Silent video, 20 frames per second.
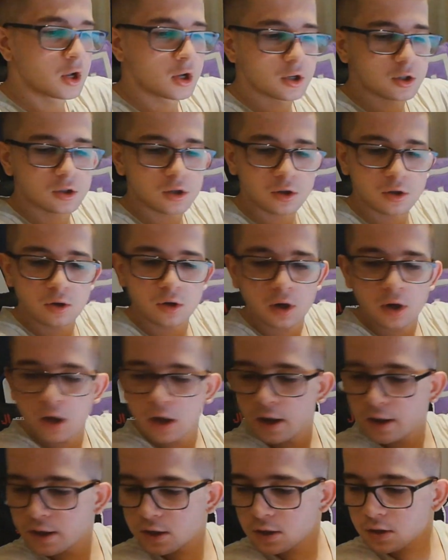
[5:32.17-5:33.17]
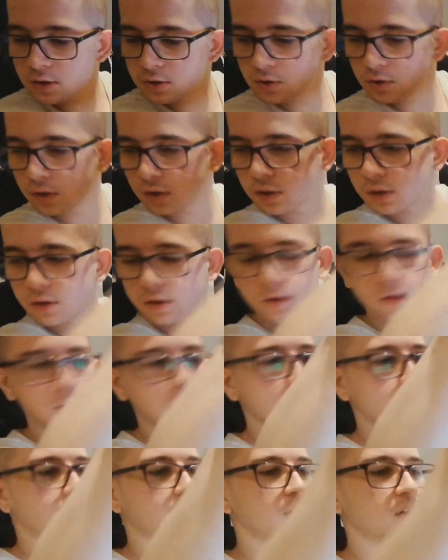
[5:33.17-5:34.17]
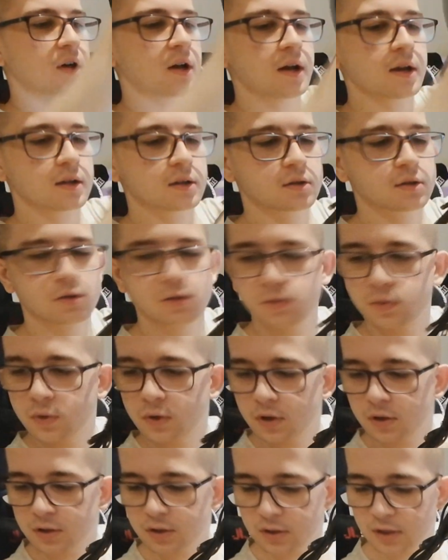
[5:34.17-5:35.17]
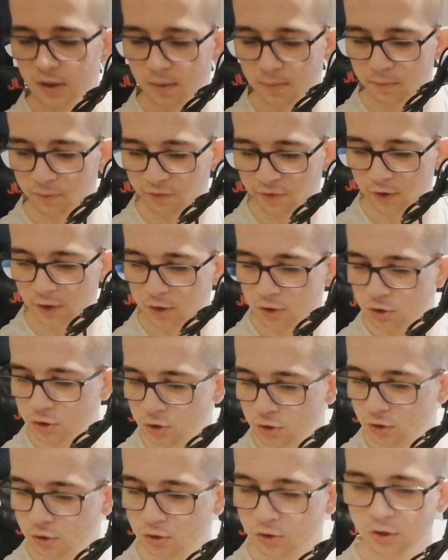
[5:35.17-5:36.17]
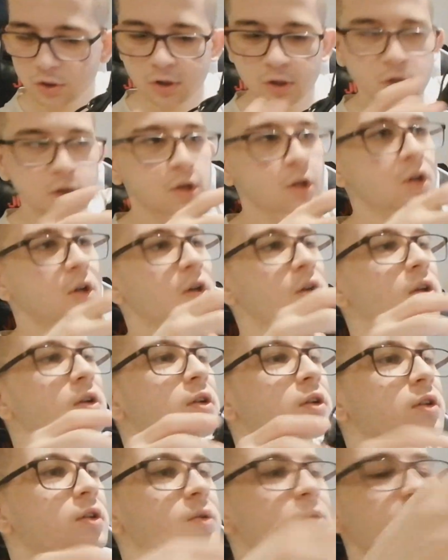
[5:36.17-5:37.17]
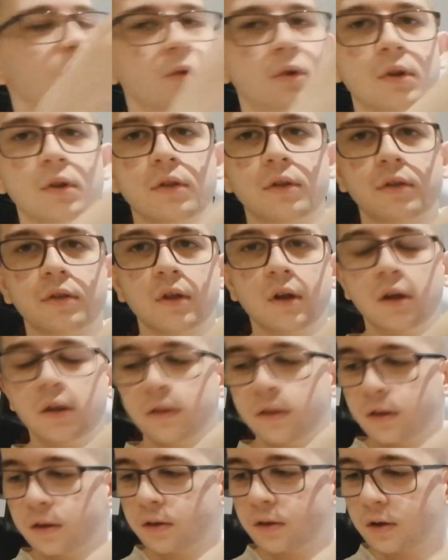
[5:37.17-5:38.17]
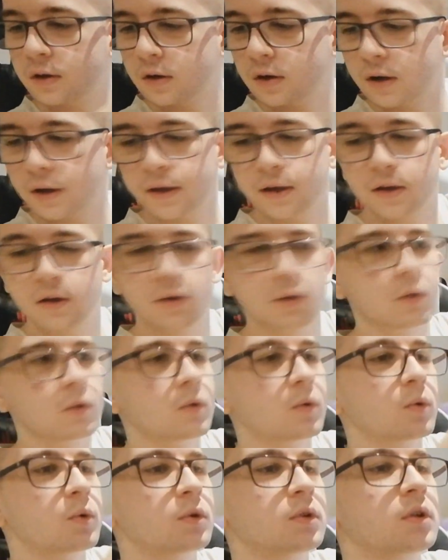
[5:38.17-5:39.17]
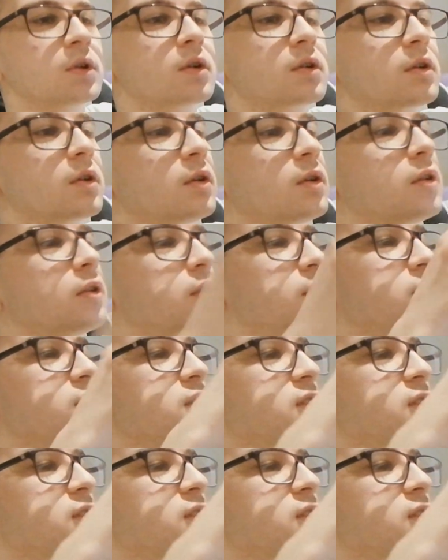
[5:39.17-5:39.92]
So I guess it's gonna look very nice because we got some furnitures with that they're like wooden color and